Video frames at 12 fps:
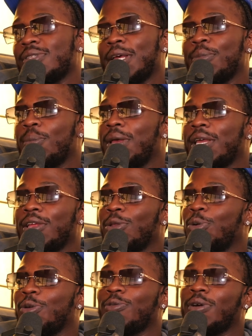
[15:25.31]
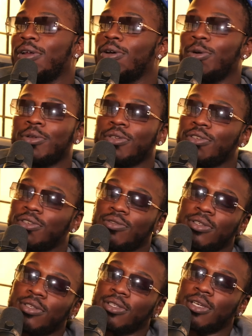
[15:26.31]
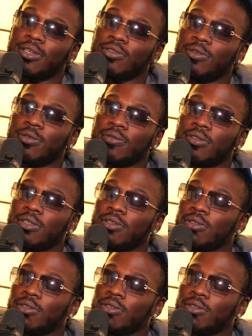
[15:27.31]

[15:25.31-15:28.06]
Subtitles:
They be making noise throughout the whole of the streets there, truthfully.